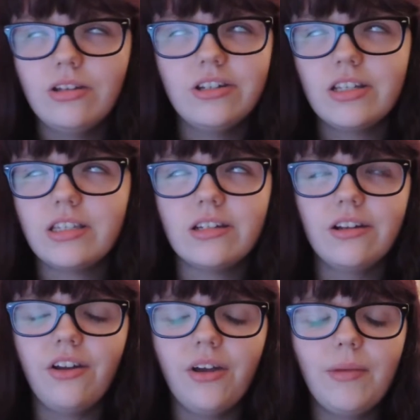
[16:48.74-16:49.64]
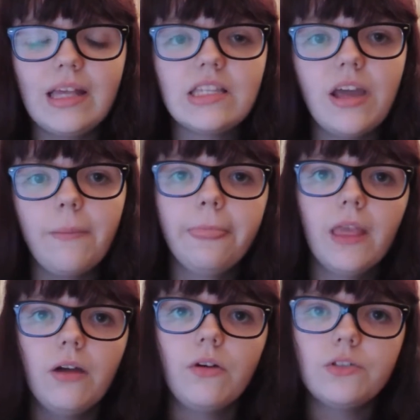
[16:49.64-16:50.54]
Just a nightmare. So yeah,
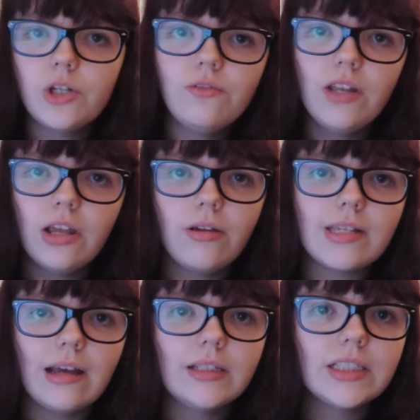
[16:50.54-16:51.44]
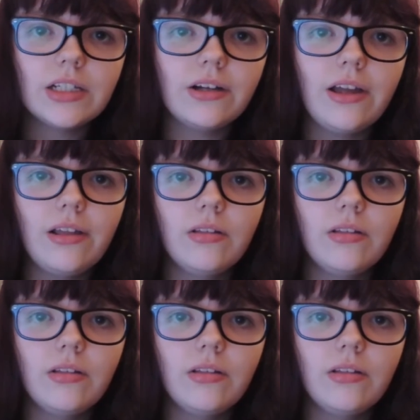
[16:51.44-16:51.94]
I've got 2 videos out tonight.